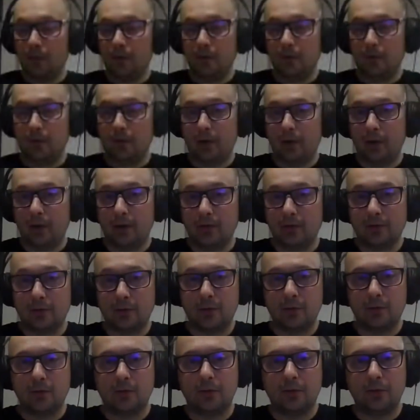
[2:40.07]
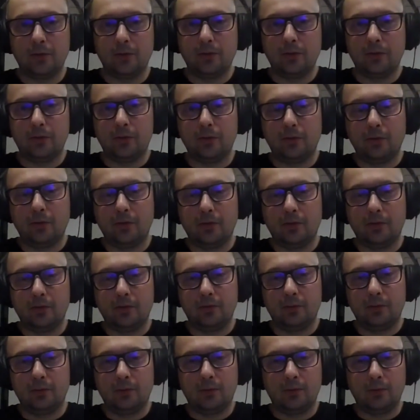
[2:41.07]
okay so you
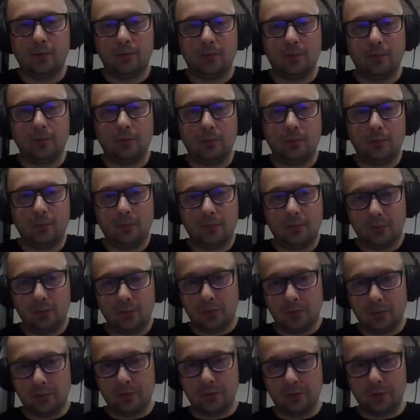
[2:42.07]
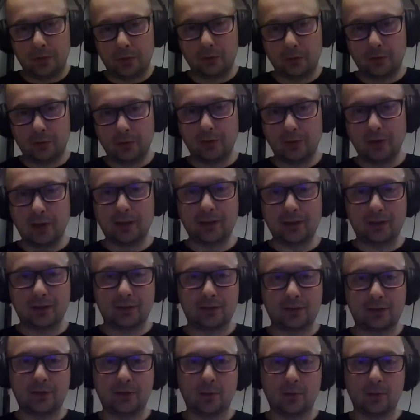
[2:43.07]
you should you let
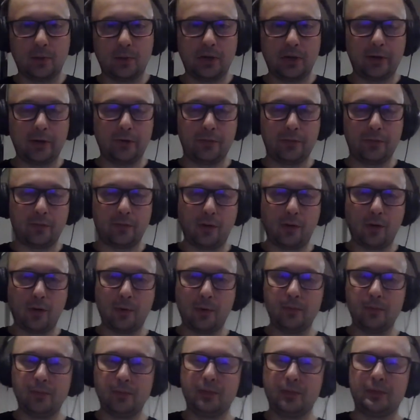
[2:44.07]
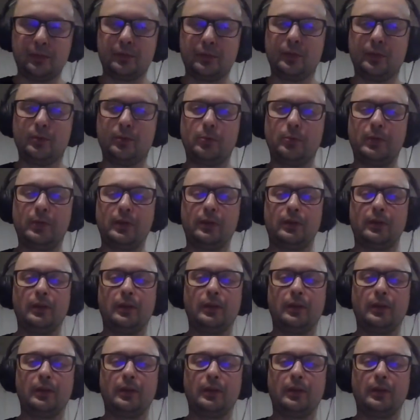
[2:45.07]
us where you're from so we can oh,